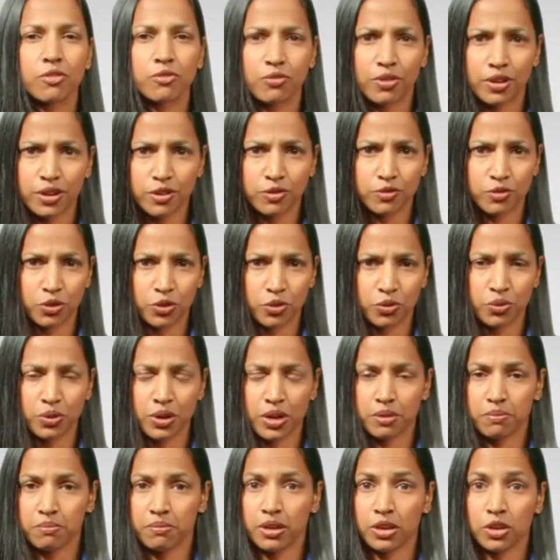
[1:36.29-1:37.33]
fun of you
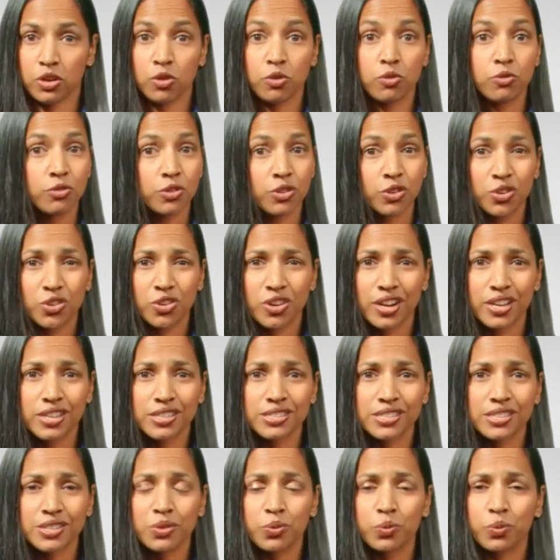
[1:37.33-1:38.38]
and make you feel
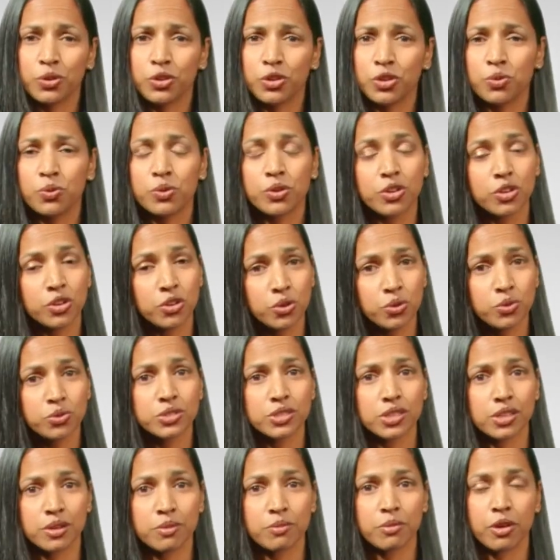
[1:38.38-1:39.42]
crazy when you accuse
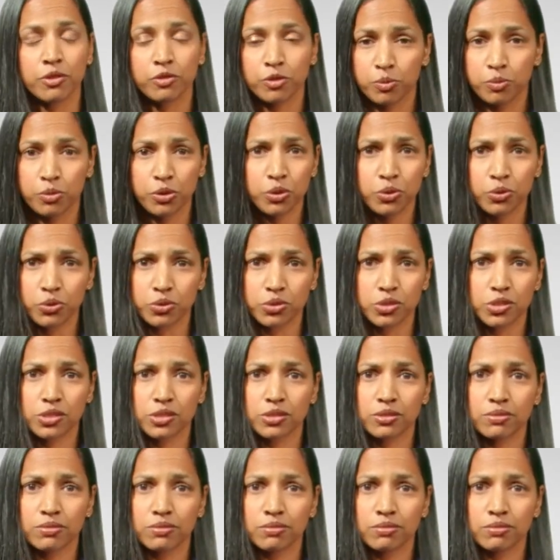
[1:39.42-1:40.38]
them of abuse.